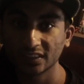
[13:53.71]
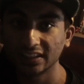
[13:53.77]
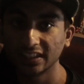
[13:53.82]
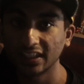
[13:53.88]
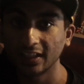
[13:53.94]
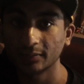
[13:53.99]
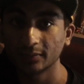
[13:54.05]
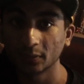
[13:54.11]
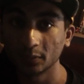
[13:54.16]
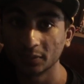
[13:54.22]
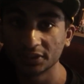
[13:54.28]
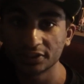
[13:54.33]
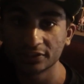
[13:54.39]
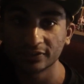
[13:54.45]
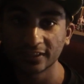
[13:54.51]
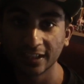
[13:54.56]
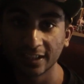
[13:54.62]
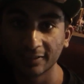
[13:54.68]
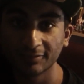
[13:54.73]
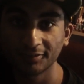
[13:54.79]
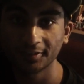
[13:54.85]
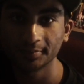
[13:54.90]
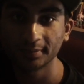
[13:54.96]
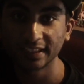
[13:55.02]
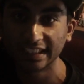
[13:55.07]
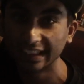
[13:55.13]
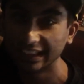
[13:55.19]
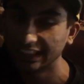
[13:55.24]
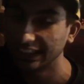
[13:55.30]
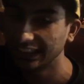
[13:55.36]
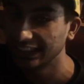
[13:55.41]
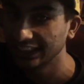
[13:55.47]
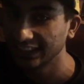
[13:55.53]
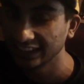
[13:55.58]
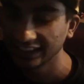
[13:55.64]
Now I'm the BleachFanatic 1
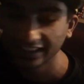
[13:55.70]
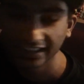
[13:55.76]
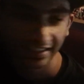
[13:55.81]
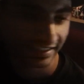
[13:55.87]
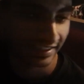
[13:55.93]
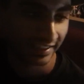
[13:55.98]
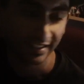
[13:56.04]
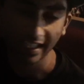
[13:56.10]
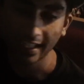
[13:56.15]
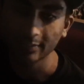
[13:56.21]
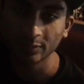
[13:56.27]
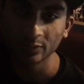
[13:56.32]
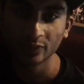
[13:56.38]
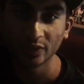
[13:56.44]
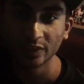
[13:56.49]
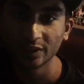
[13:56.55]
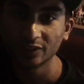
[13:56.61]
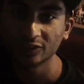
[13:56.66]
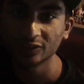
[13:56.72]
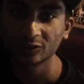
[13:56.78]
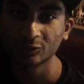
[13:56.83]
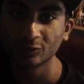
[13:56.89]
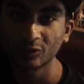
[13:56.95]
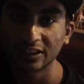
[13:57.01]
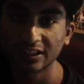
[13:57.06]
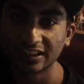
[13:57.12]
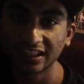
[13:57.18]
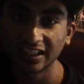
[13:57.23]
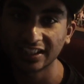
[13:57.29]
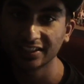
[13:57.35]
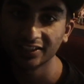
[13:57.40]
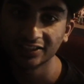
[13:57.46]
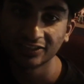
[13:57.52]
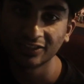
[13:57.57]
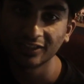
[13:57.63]
making gaming videos and
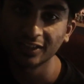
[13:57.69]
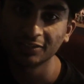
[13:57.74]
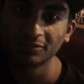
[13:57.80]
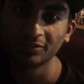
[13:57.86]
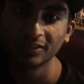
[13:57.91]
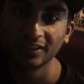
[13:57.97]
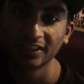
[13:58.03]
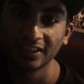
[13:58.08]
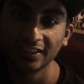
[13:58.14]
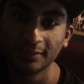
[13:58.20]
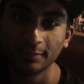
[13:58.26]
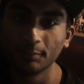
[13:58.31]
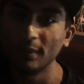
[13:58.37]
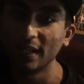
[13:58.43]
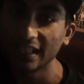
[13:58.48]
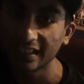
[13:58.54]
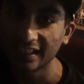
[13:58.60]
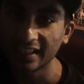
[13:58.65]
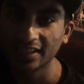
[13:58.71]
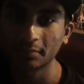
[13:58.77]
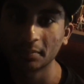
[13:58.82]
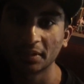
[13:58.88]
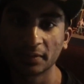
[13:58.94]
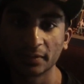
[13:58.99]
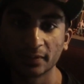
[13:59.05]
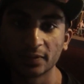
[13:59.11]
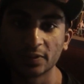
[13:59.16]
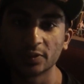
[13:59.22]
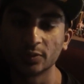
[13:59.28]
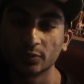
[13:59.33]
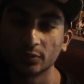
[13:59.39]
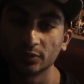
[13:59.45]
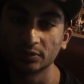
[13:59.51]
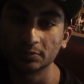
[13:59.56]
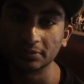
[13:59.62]
whatnot. You know, I don't make anime
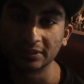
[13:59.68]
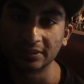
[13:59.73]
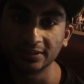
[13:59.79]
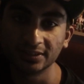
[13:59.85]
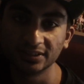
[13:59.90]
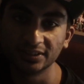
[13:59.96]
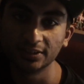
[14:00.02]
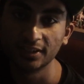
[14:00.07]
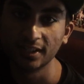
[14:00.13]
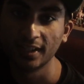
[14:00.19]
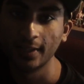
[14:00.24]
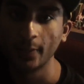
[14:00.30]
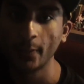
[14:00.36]
reviews because,